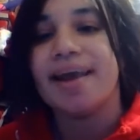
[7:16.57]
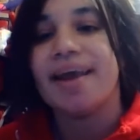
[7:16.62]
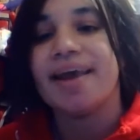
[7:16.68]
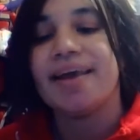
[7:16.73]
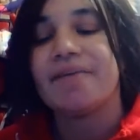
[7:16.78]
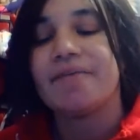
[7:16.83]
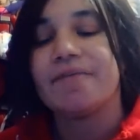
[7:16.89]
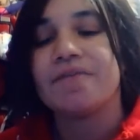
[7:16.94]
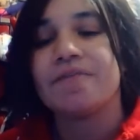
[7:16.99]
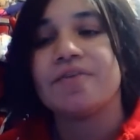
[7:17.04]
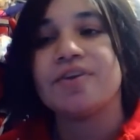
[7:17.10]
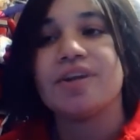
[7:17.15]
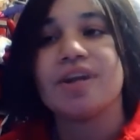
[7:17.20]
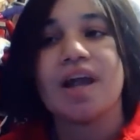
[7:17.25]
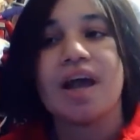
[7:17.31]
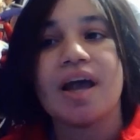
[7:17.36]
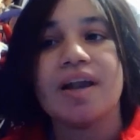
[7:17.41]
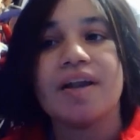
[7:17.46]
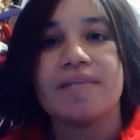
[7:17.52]
If
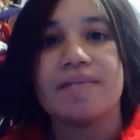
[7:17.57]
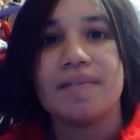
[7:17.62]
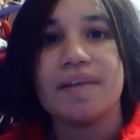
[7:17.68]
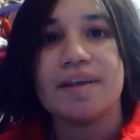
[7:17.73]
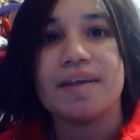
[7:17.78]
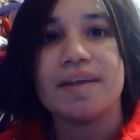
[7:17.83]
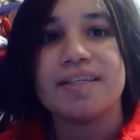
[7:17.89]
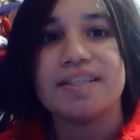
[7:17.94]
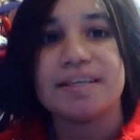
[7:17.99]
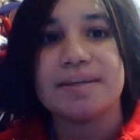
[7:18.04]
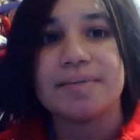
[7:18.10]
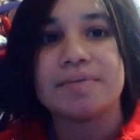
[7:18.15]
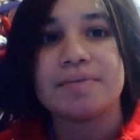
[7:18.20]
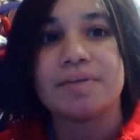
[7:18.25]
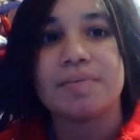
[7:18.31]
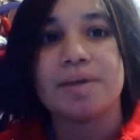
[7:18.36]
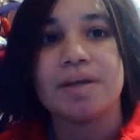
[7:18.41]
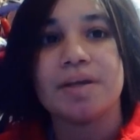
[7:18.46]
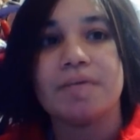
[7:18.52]
none of these seem
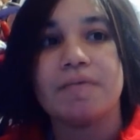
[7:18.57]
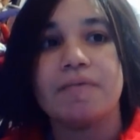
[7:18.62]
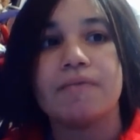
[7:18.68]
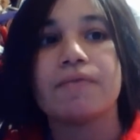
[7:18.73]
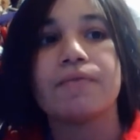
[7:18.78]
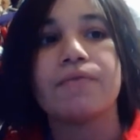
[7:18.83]
to be